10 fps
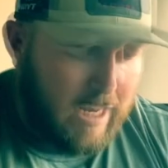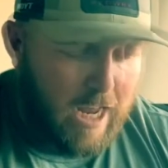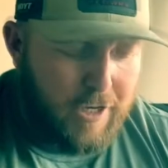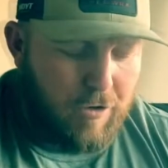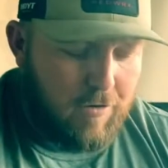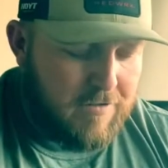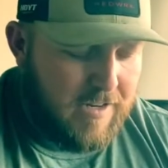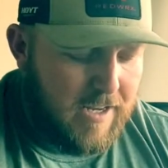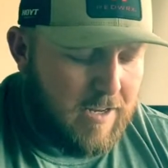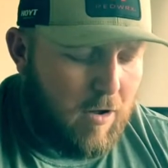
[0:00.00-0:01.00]
I used
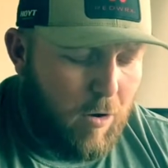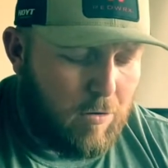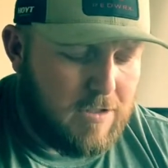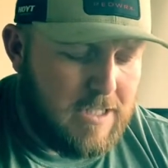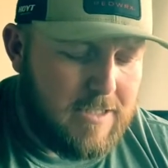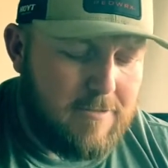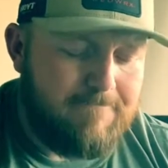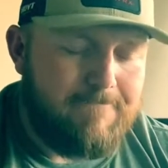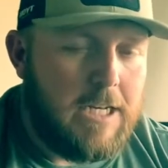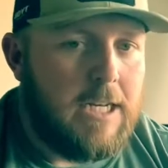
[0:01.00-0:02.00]
it all season.
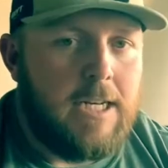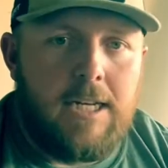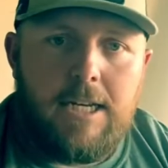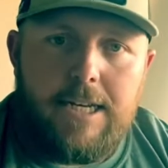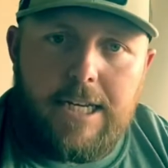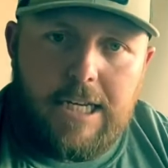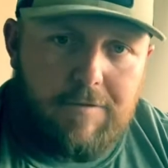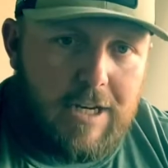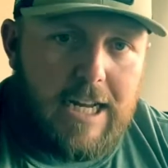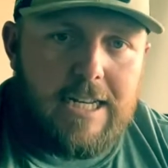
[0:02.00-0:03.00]
If
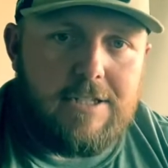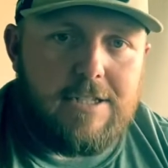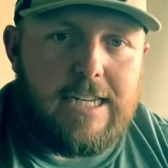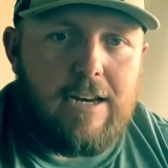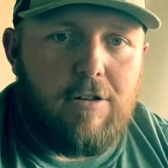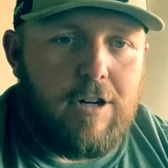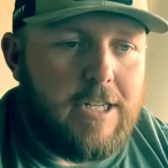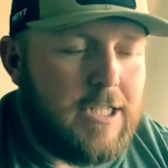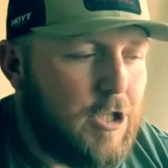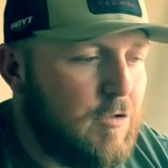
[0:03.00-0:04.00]
you get into saddle
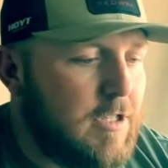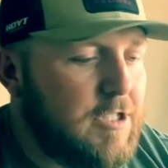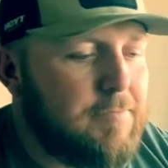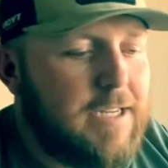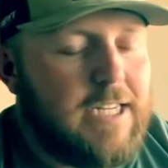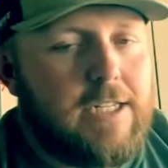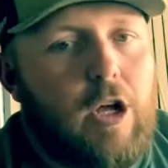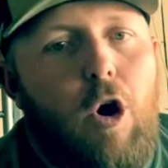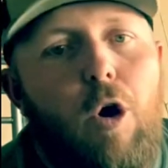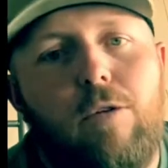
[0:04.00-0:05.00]
hunting, you can spend
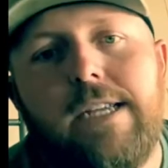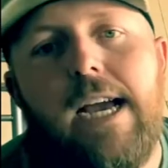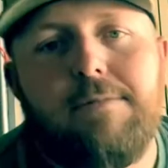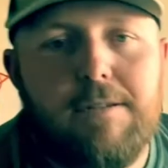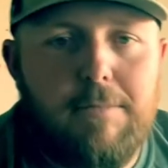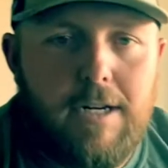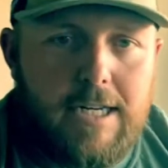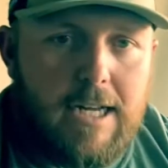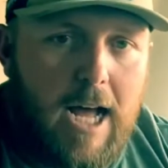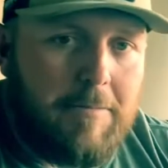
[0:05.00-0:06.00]
all types of money.
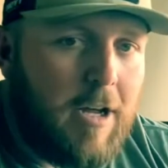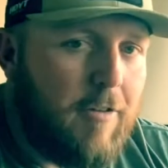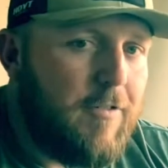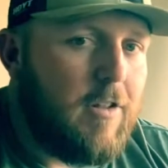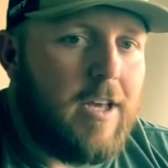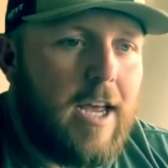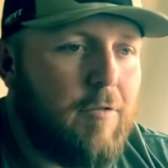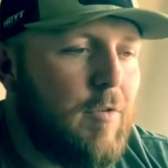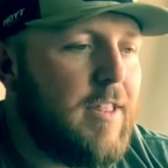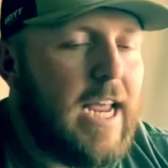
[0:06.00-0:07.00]
I'm not affiliated
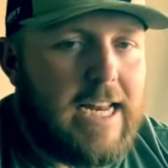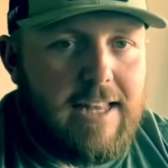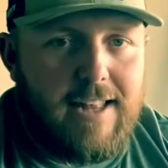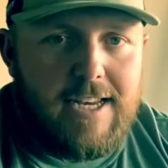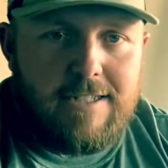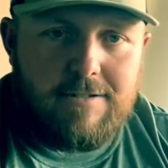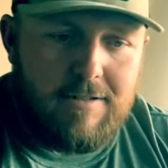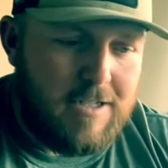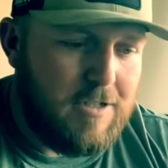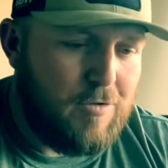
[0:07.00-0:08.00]
with anything.
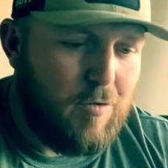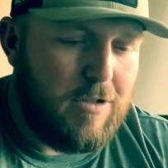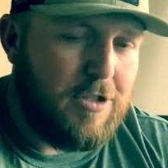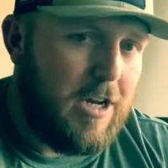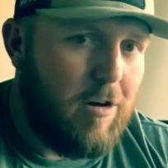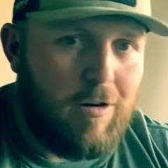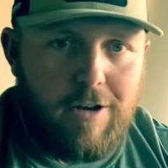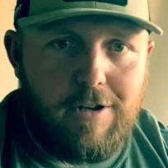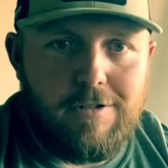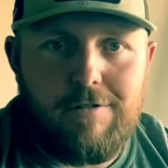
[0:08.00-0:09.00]
This is what JR
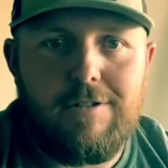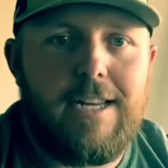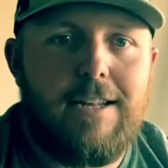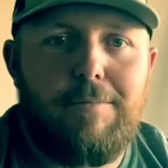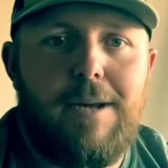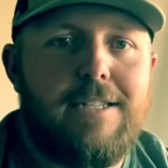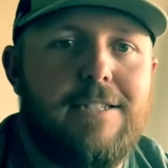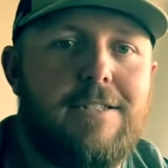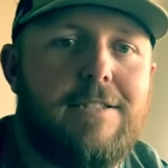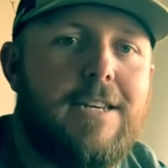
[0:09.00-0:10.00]
does on a daily
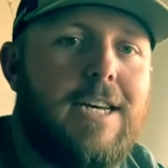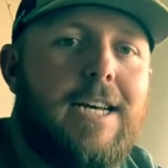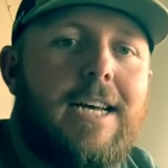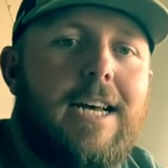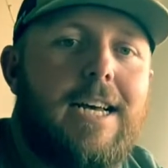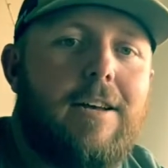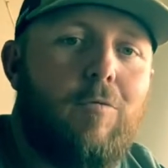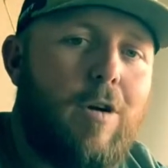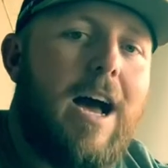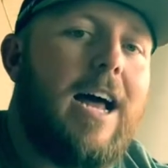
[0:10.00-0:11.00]
basis,
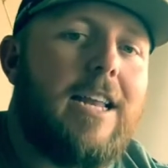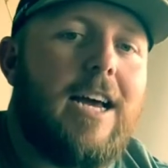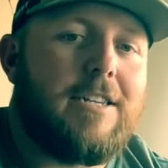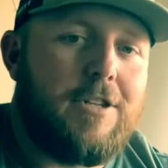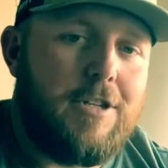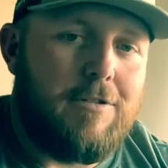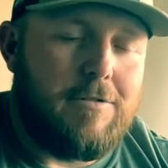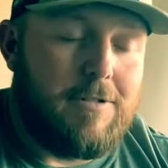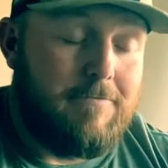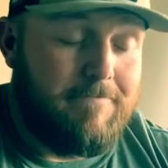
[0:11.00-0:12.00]
what I like to
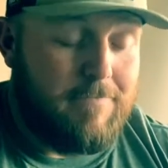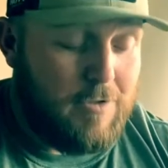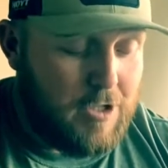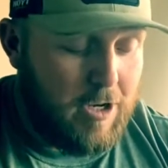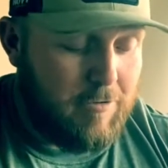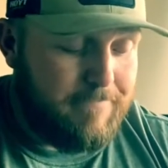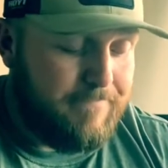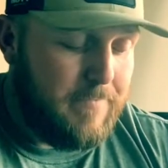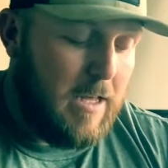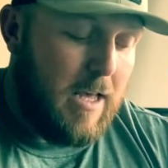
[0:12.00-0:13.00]
use. So
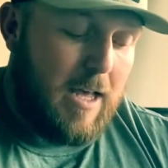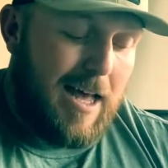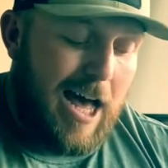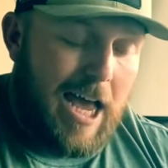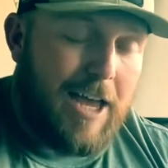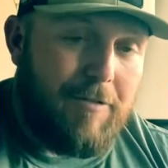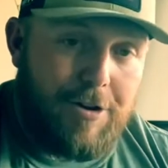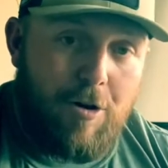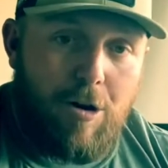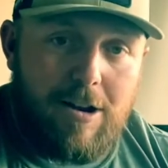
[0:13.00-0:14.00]
I have a
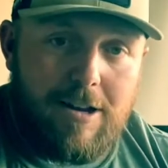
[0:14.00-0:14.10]
Yarick.